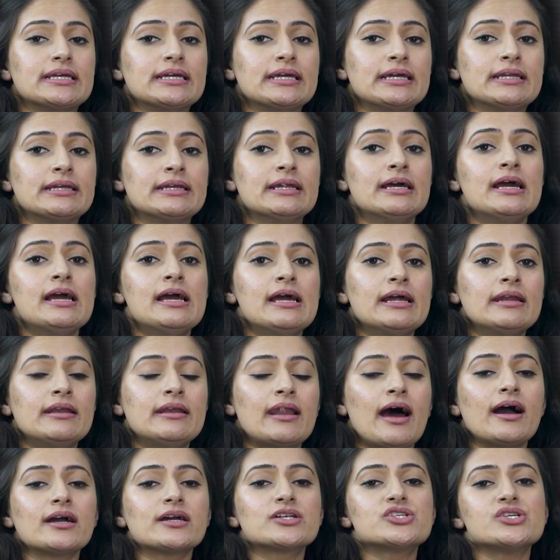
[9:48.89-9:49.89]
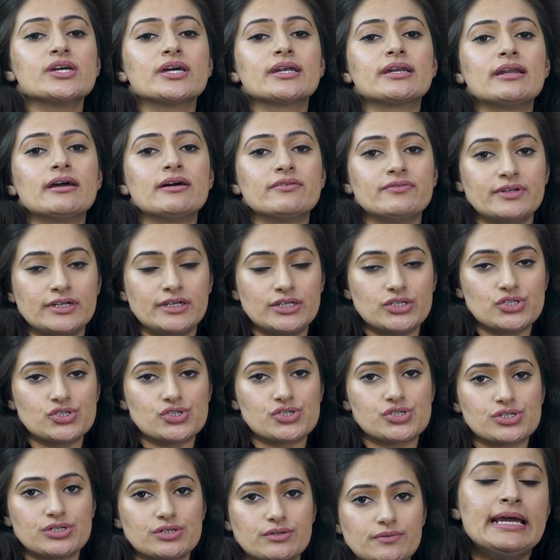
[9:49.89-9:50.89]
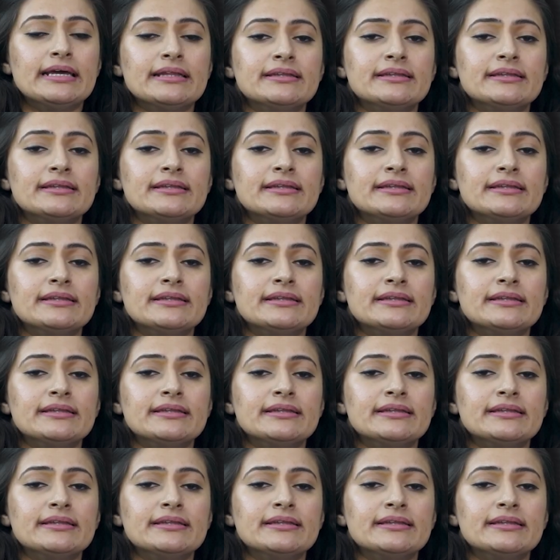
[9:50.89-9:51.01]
in Lagcherla village.